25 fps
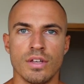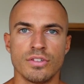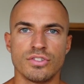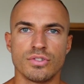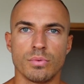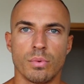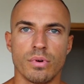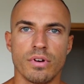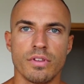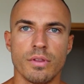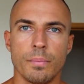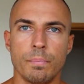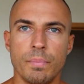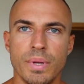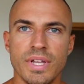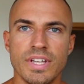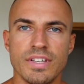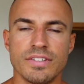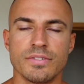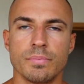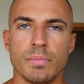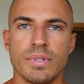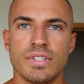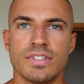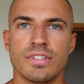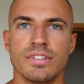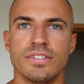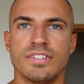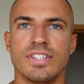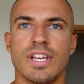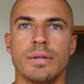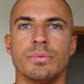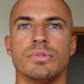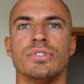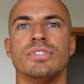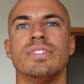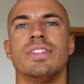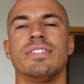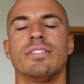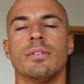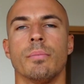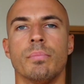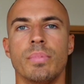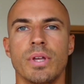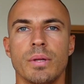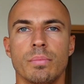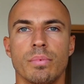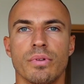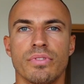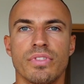So one of the biggest misconceptions is that
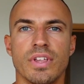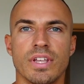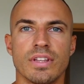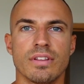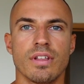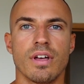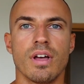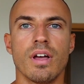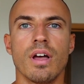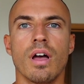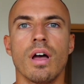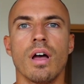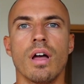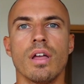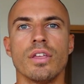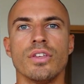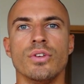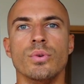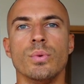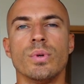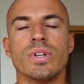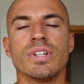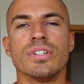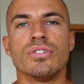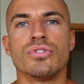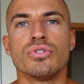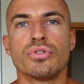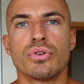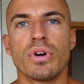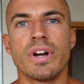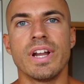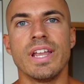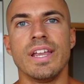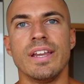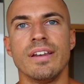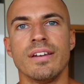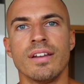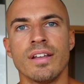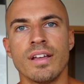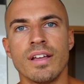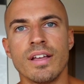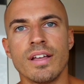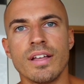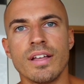people think that you can train